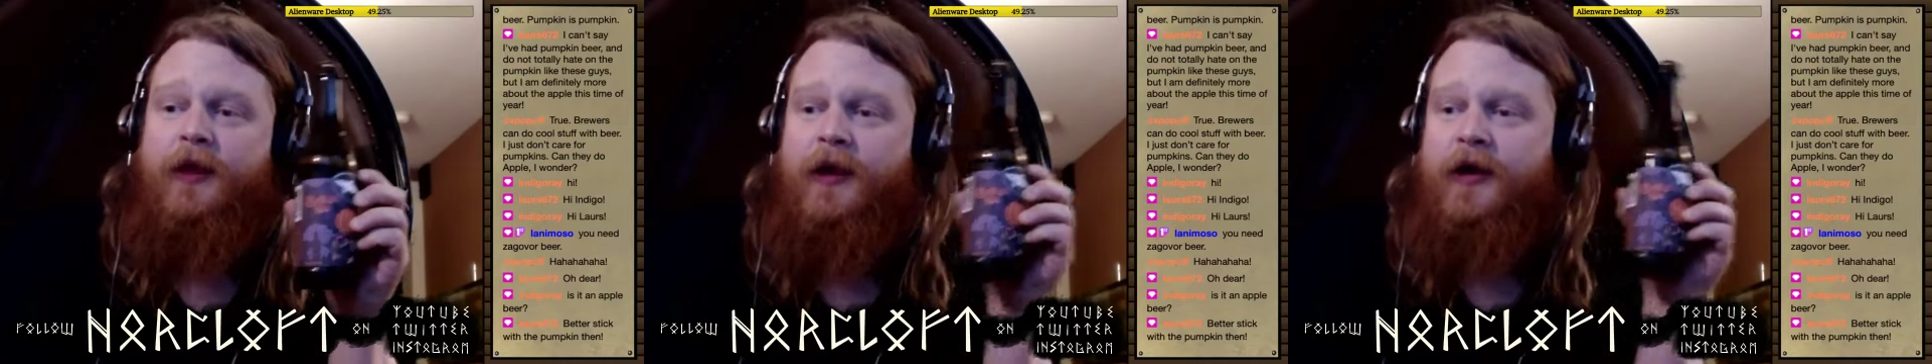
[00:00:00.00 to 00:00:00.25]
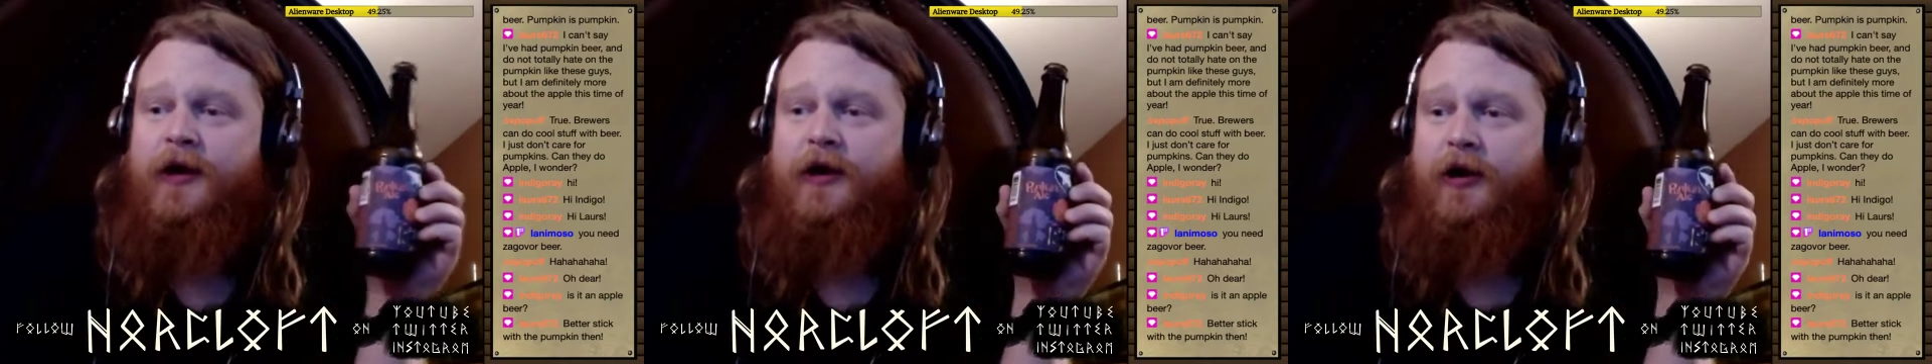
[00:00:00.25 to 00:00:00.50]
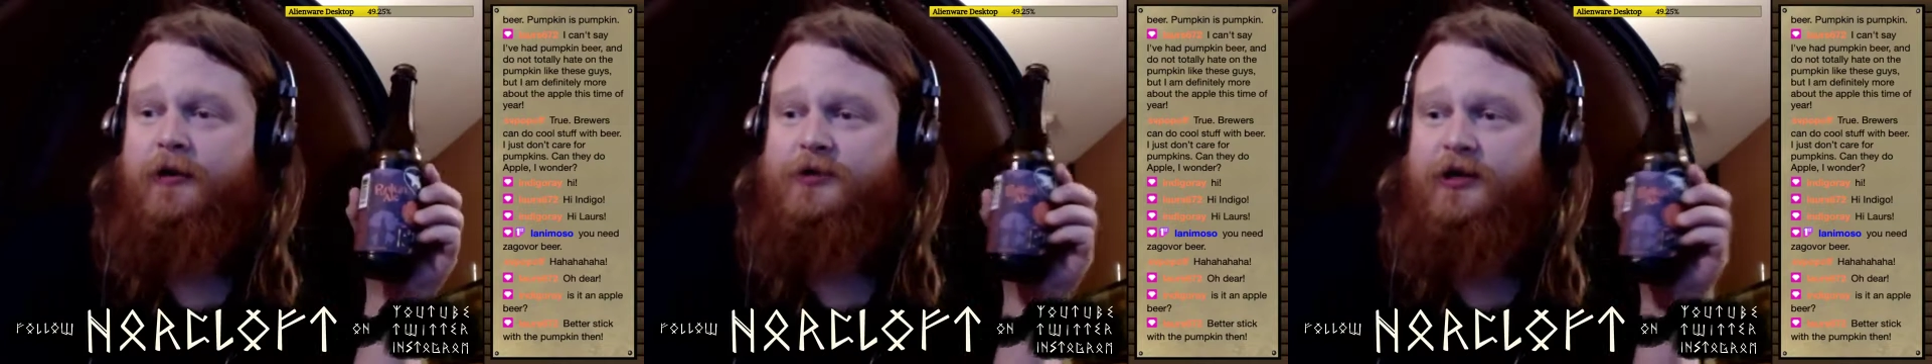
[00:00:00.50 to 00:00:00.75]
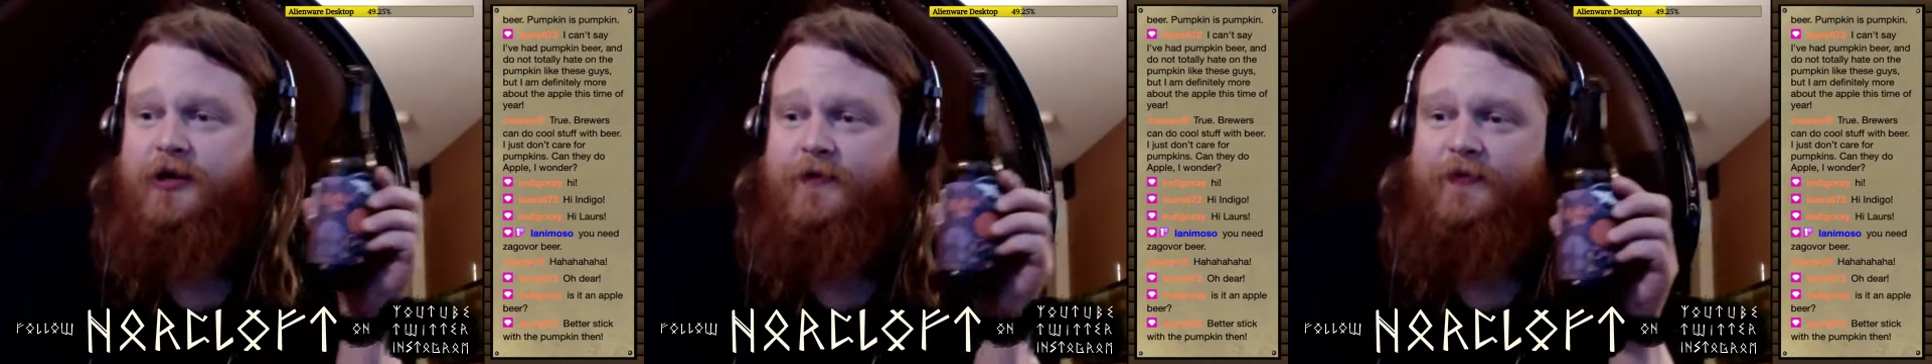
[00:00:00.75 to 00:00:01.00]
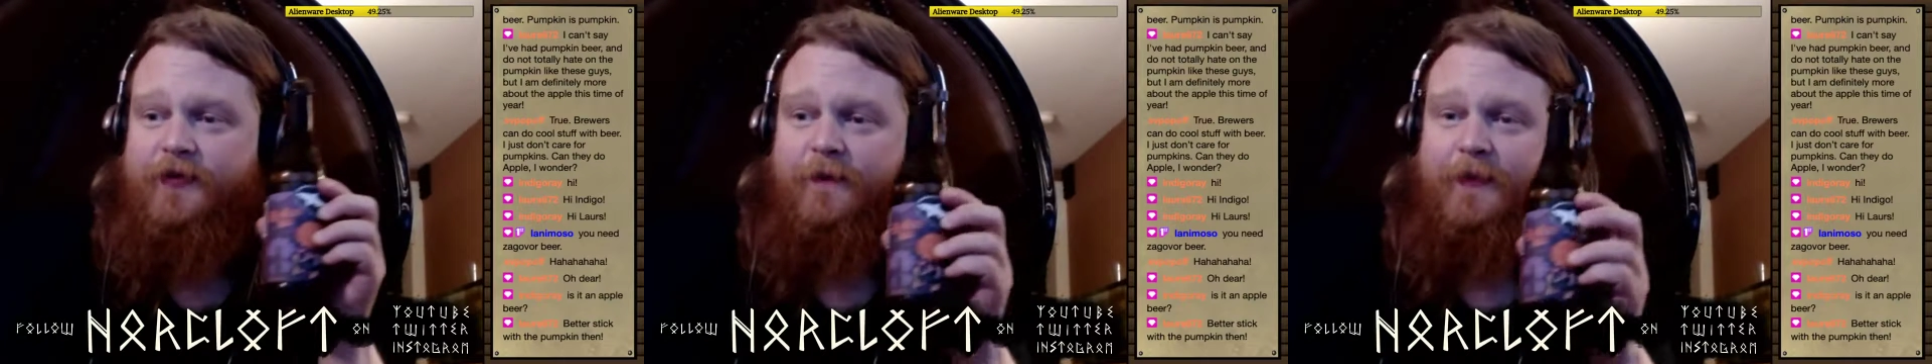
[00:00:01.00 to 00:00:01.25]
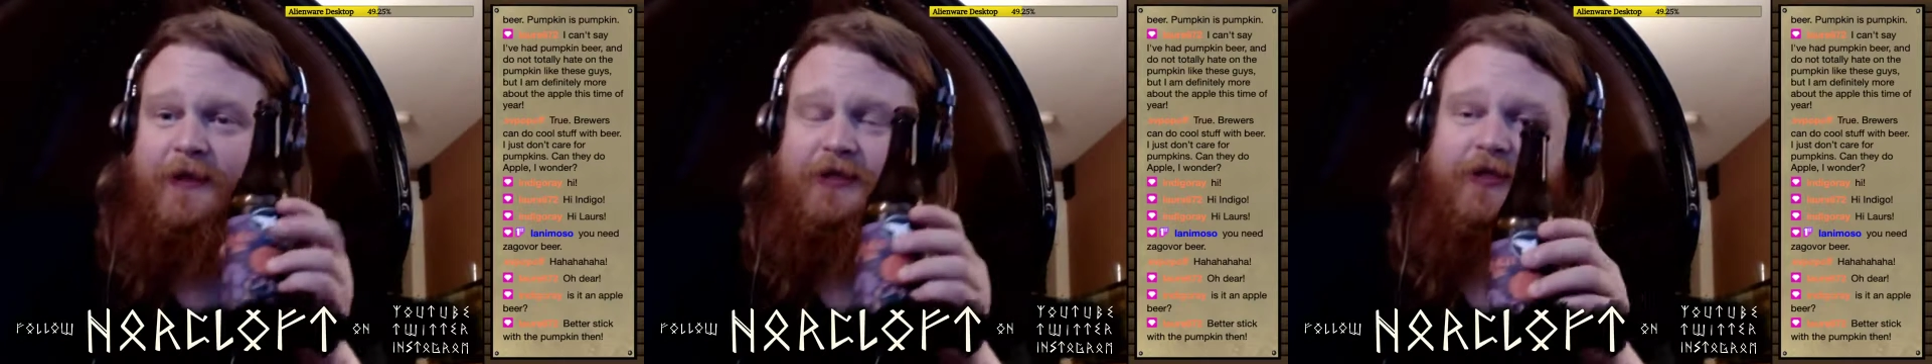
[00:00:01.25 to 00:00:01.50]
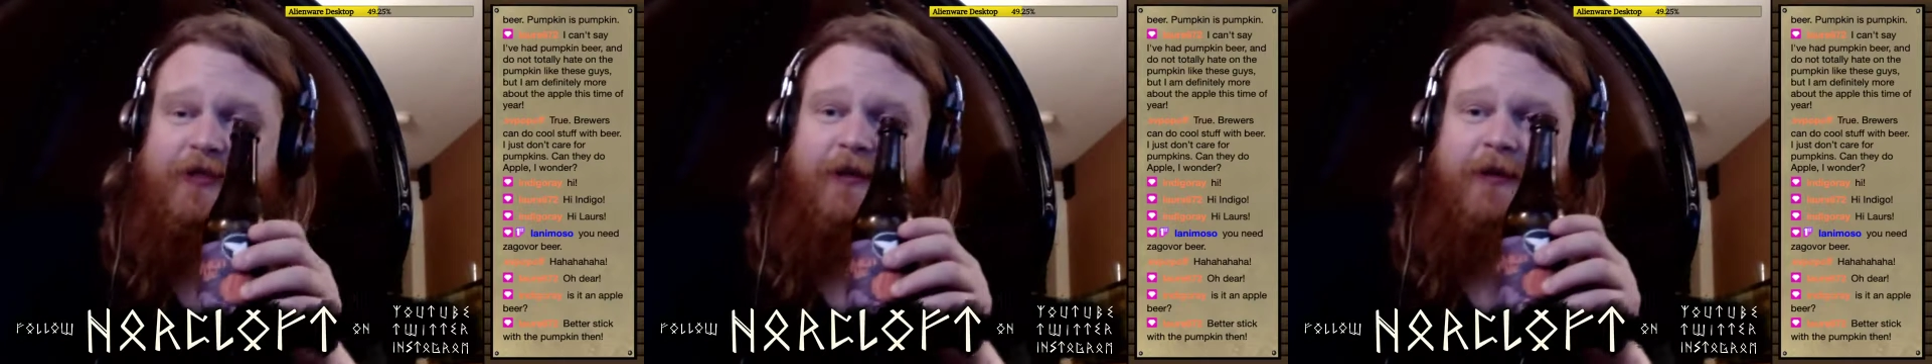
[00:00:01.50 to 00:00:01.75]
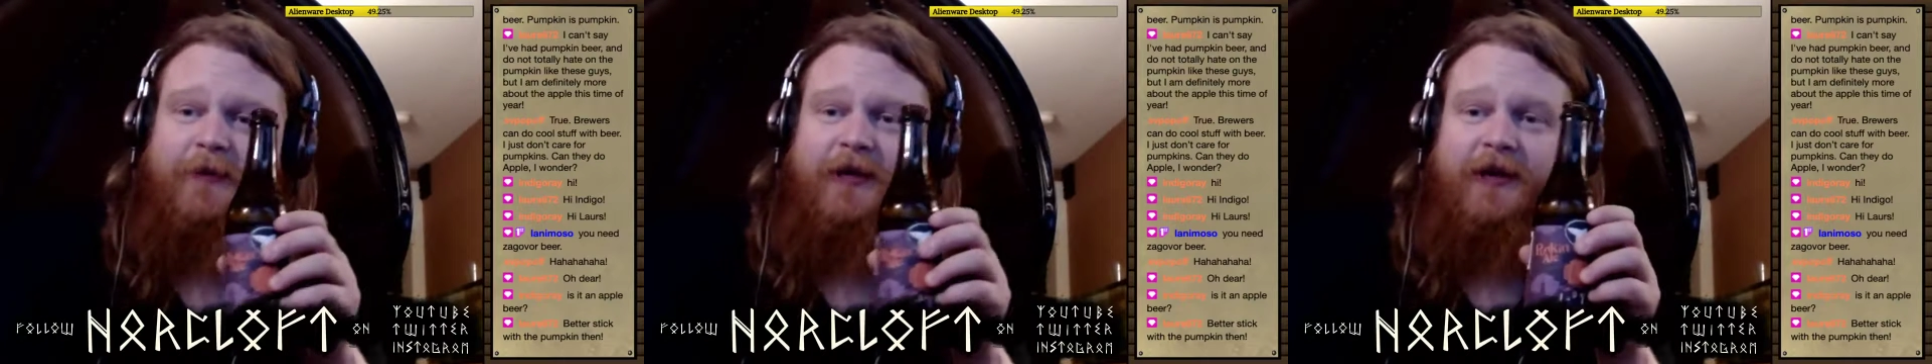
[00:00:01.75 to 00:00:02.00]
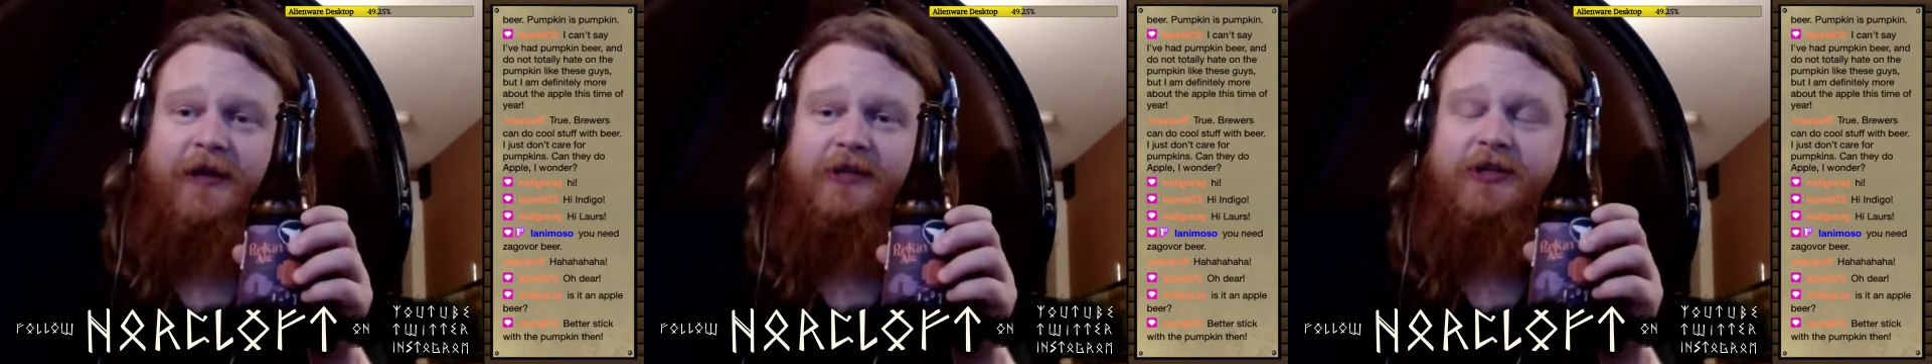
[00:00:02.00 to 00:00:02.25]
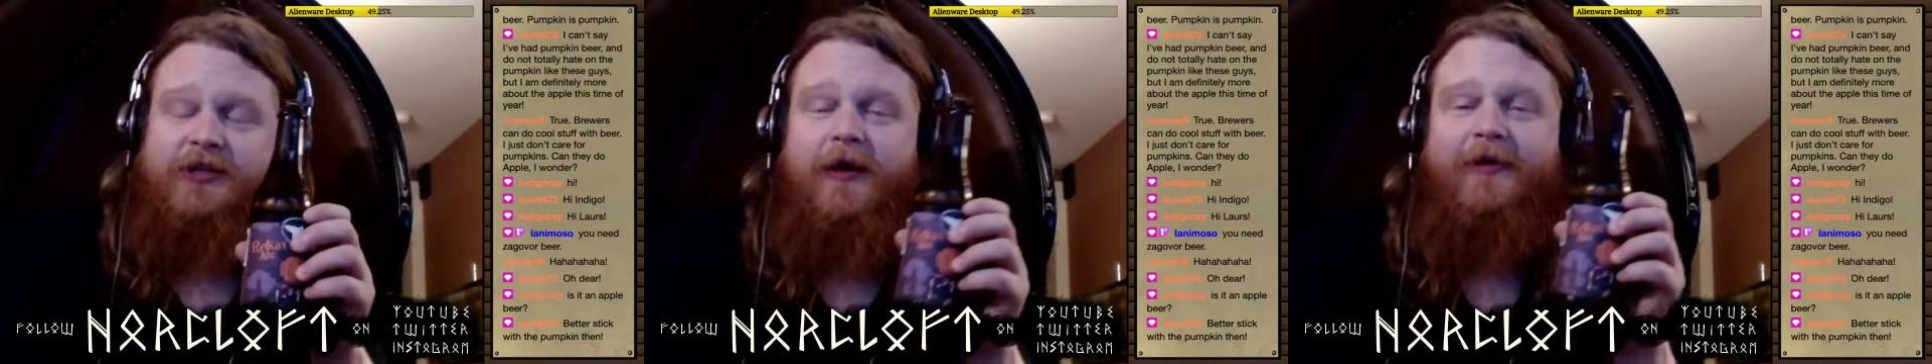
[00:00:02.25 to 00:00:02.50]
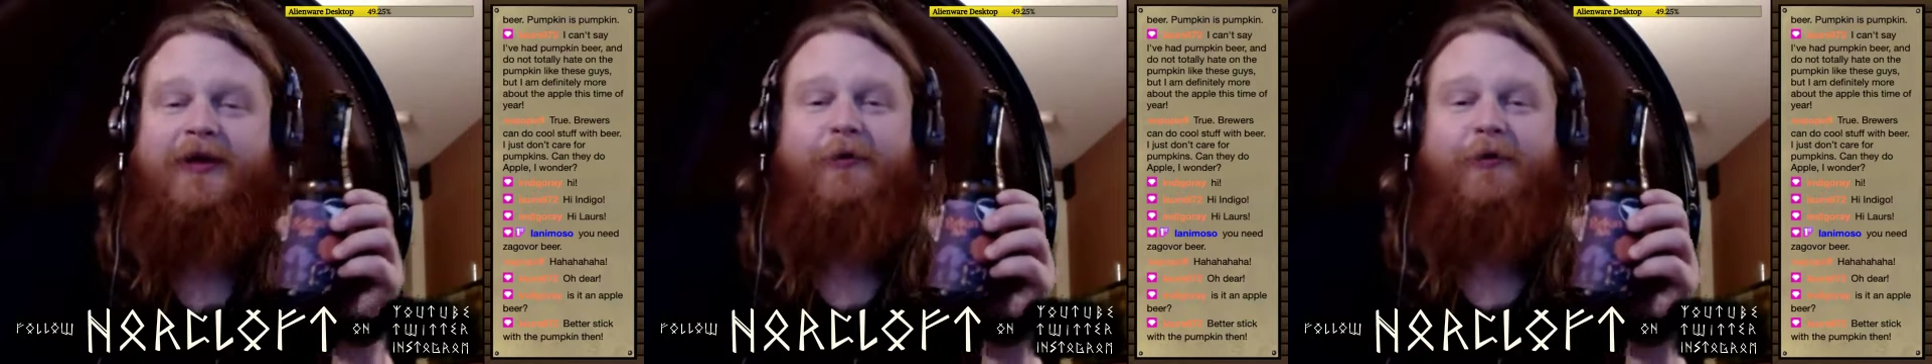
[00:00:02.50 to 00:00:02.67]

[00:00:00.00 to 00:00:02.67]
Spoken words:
Anyway, I'm sorry you missed the beginning of this.